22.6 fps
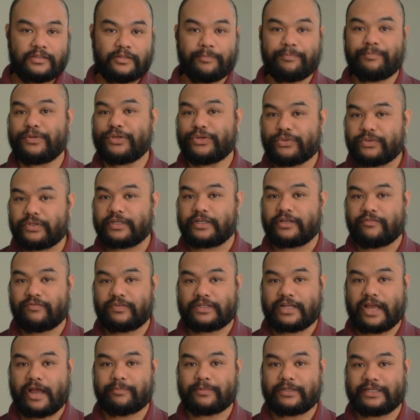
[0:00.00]
The beauty of
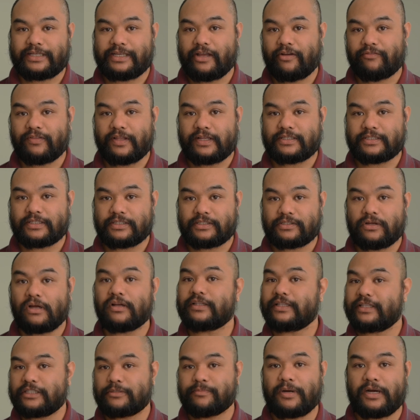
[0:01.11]
adapting EF lenses on
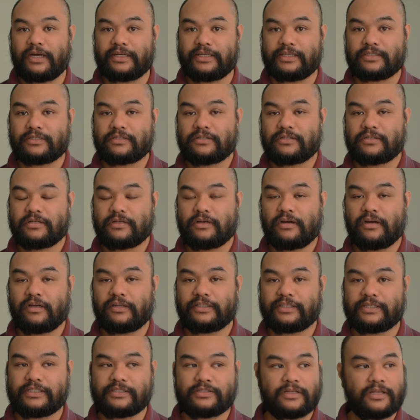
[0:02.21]
these bodies, on
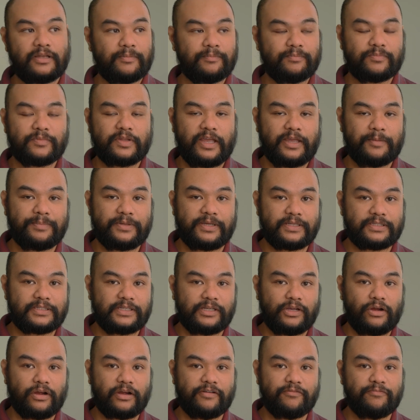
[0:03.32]
these APS-C
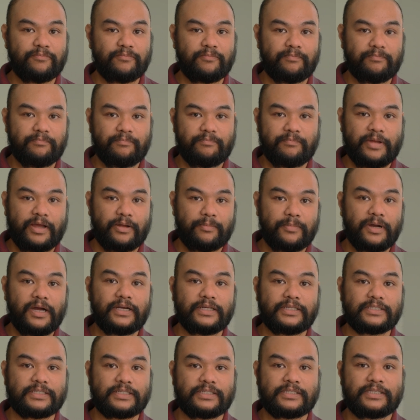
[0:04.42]
RF mount
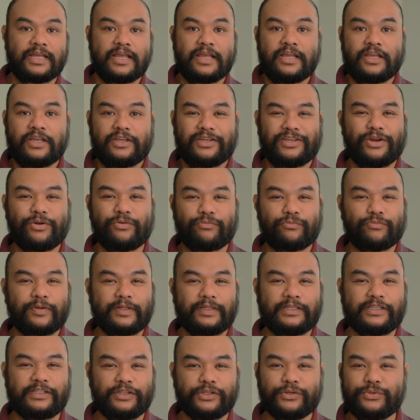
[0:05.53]
bodies, is you don't
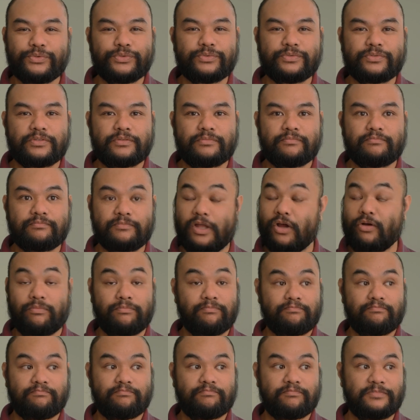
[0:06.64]
really lose, no,
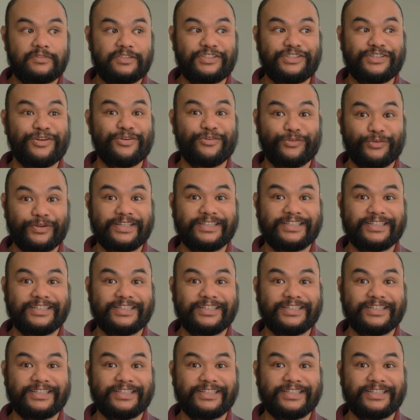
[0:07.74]
you don't